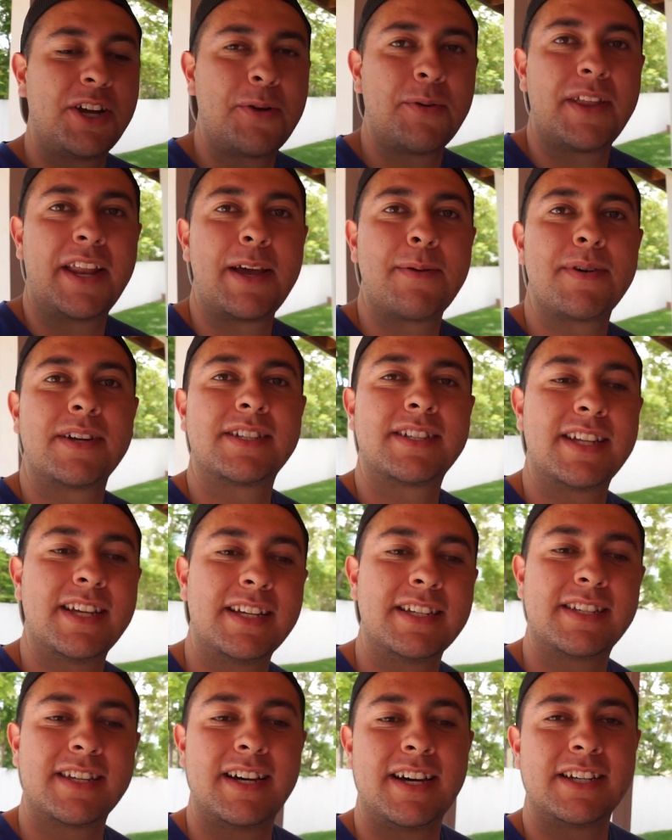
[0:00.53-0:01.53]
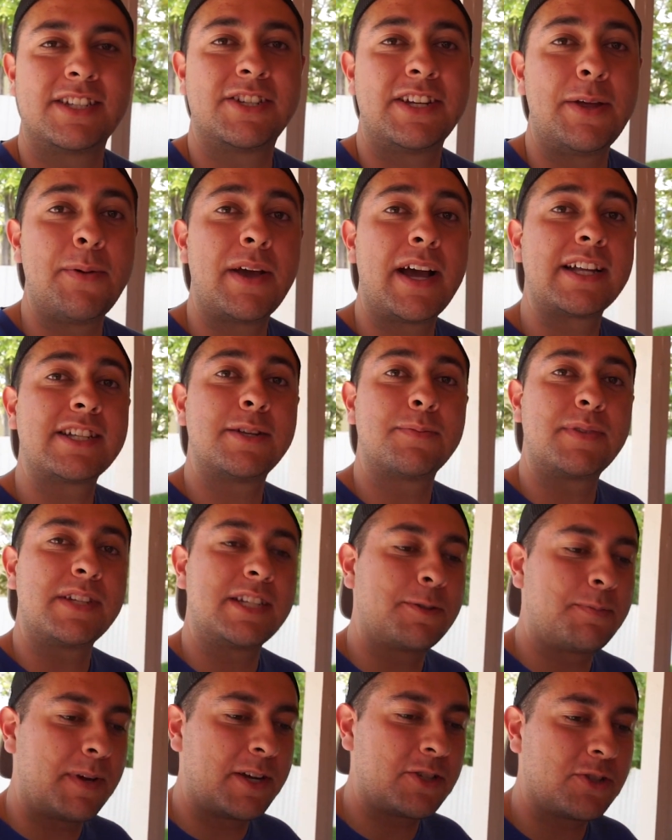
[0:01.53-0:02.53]
here with the Name Mustangs. Today we got something
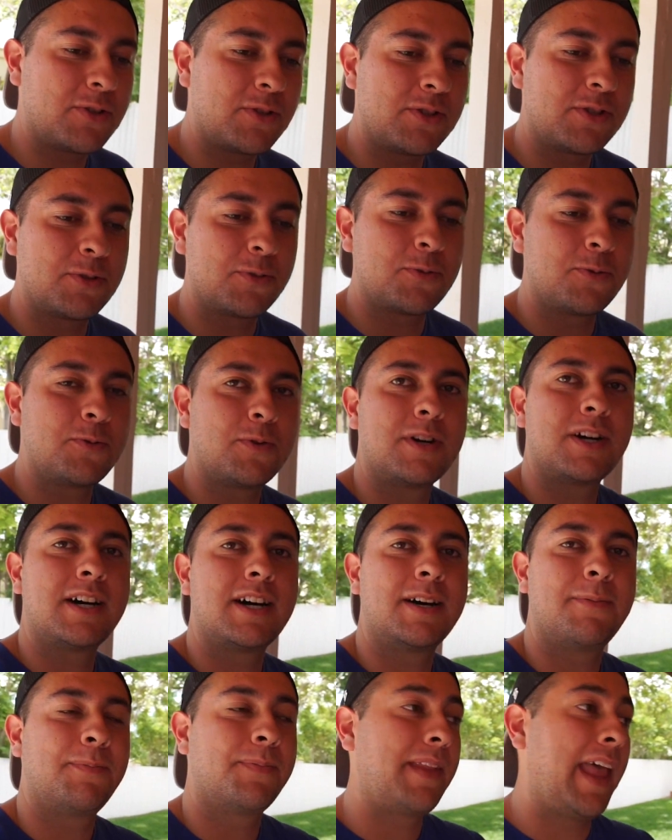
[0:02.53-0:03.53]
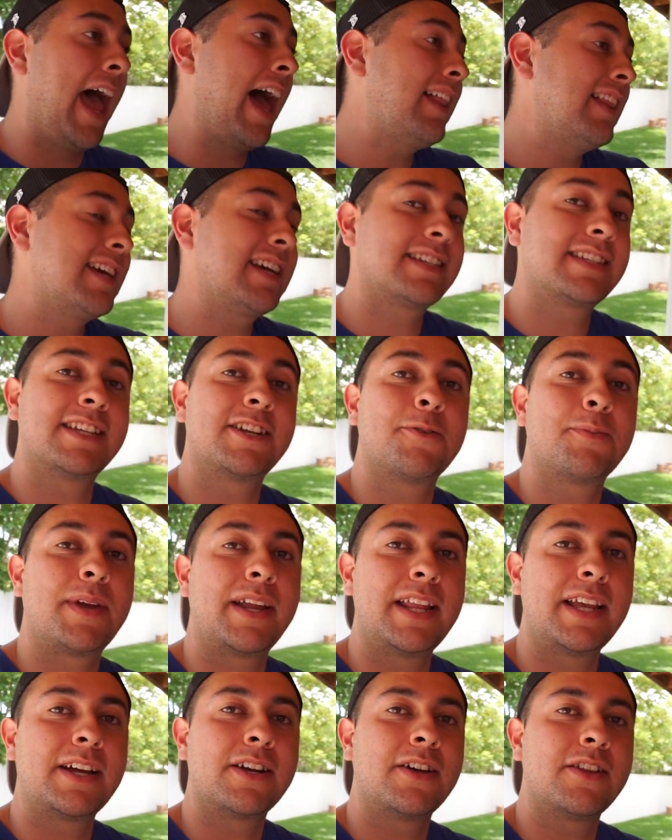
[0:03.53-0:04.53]
special. So Alex ended up
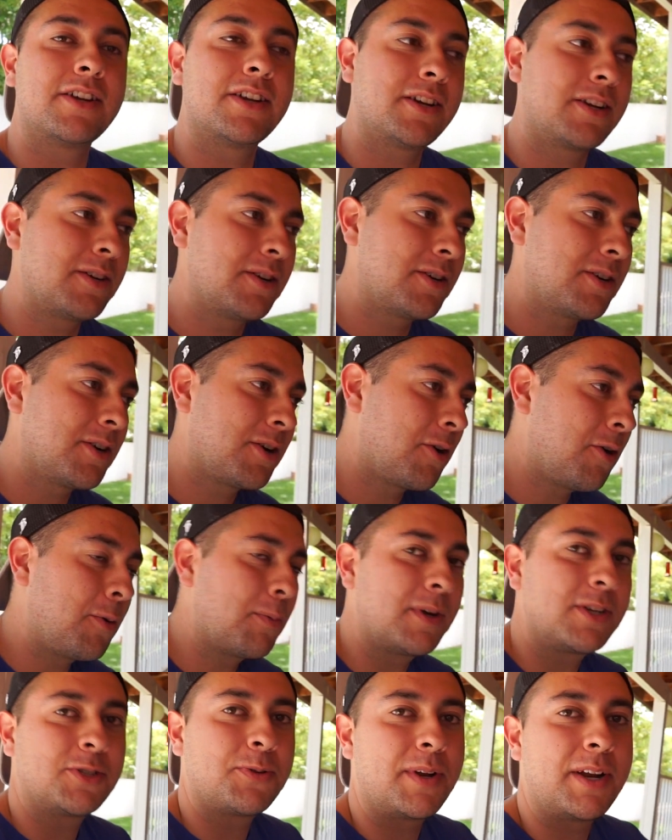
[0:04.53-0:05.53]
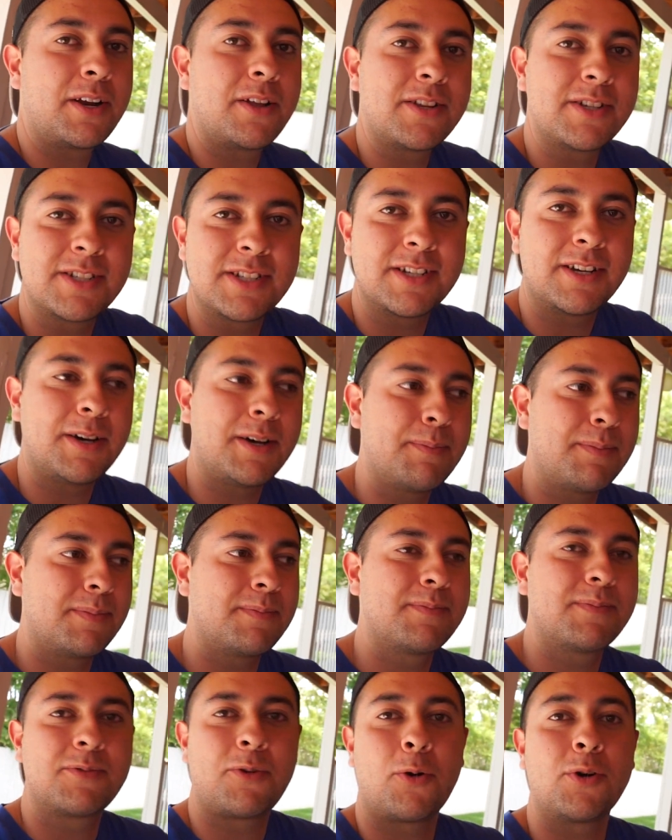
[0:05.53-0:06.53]
getting another Cobra, so we had another
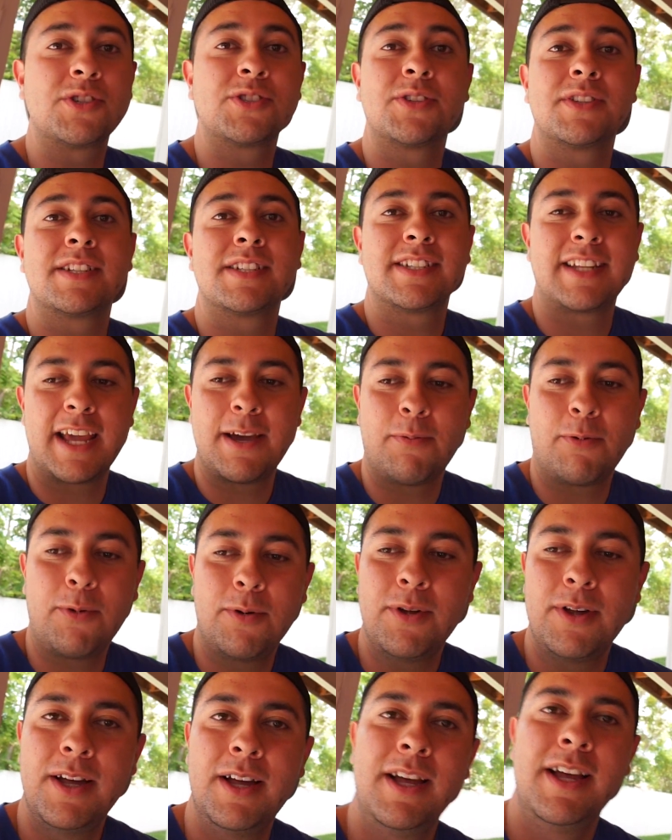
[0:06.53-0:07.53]
horse to the stable.